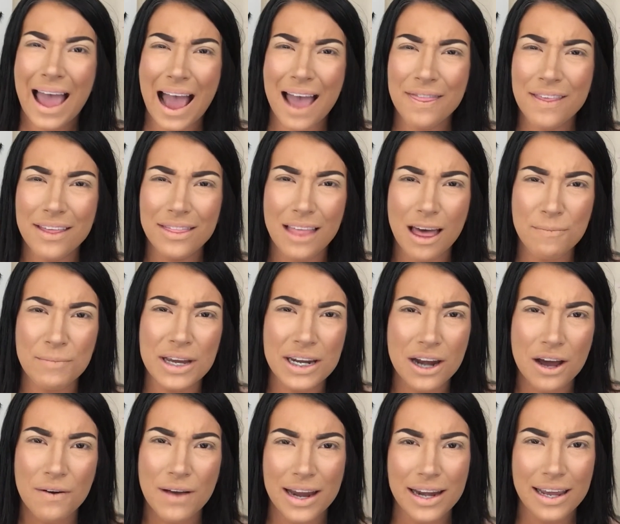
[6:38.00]
And then let me
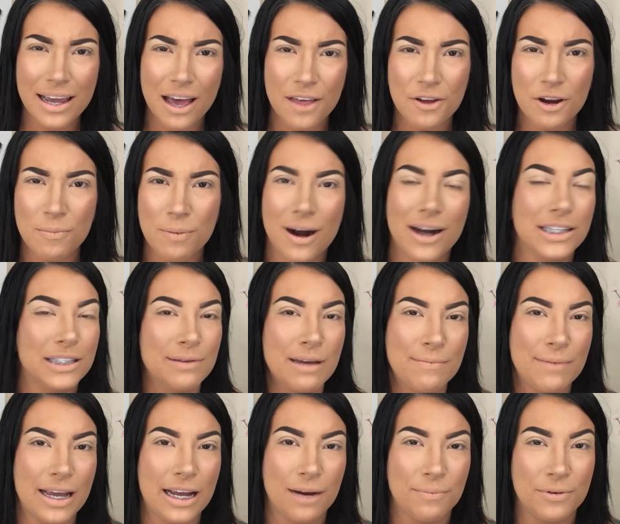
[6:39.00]
know any other parts of my
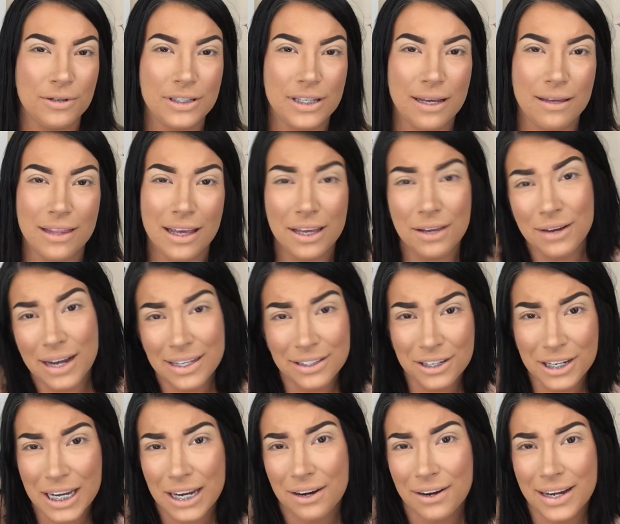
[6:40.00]
makeup routine that you guys
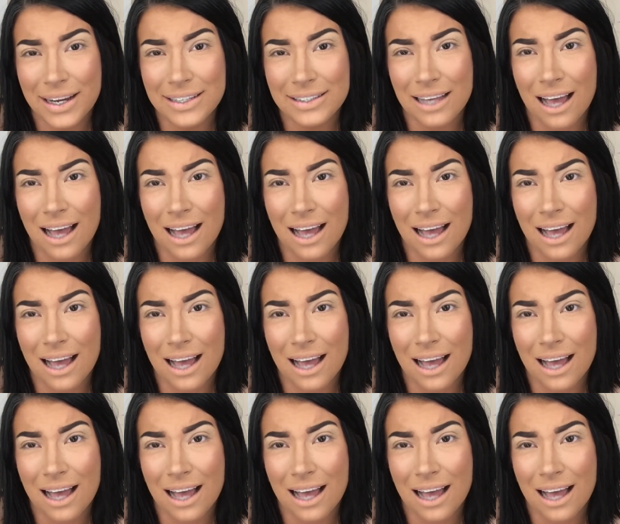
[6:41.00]
are curious